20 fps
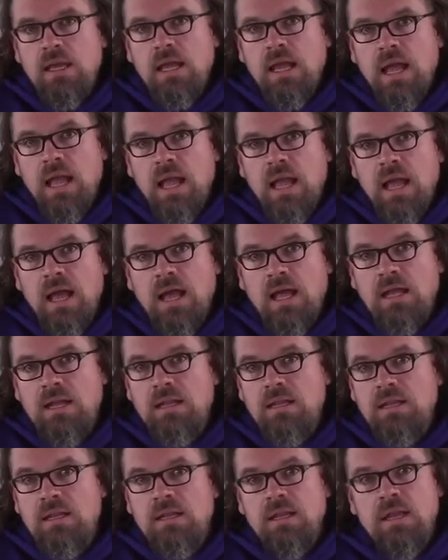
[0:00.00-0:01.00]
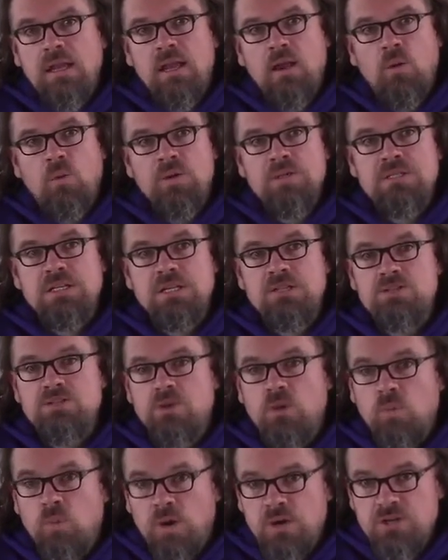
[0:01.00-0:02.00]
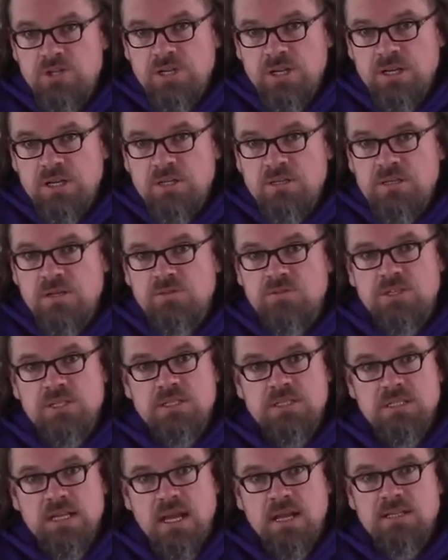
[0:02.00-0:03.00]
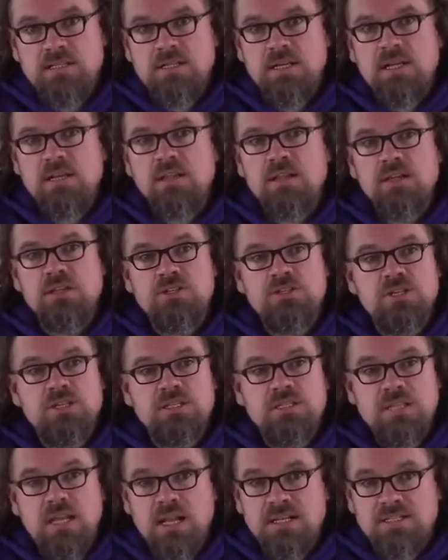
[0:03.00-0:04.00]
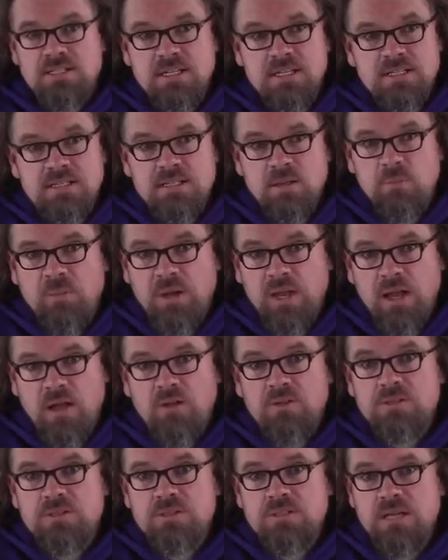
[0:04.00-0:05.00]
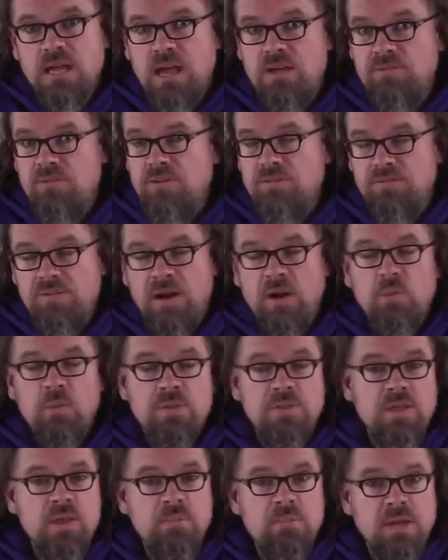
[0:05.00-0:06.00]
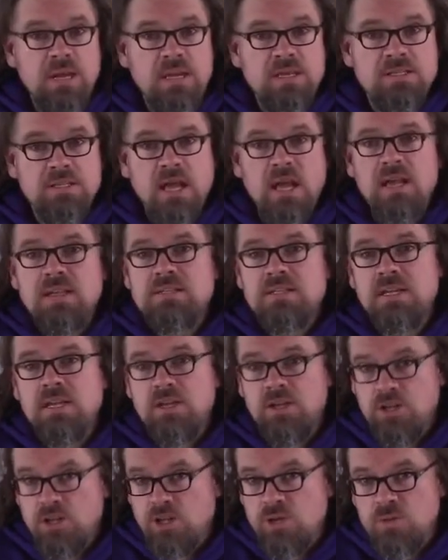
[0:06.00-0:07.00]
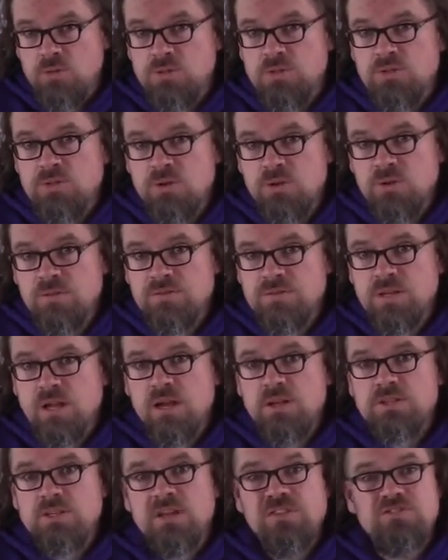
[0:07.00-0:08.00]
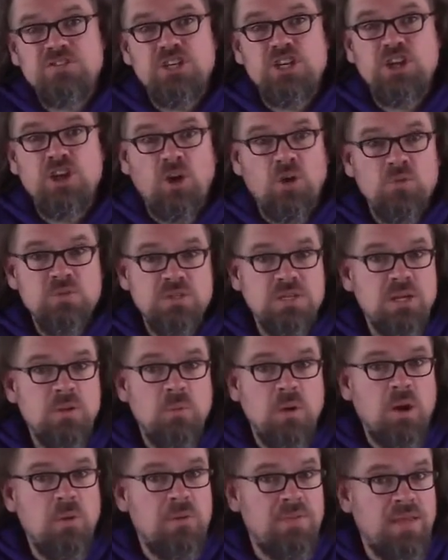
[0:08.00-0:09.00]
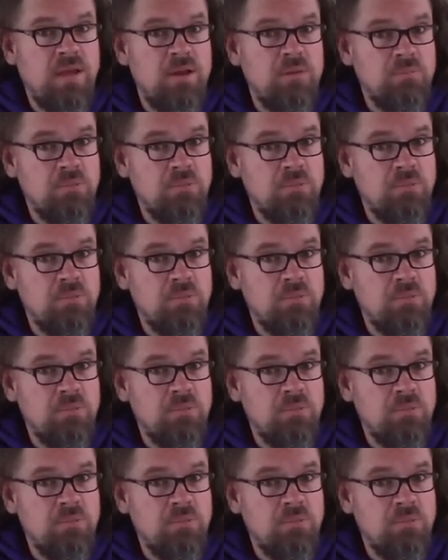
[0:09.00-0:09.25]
and he always needs to know where she is. If she's texting, then she's texting somebody else to have an affair with them in his eyes, and he accuses her of such. If she goes anywhere without him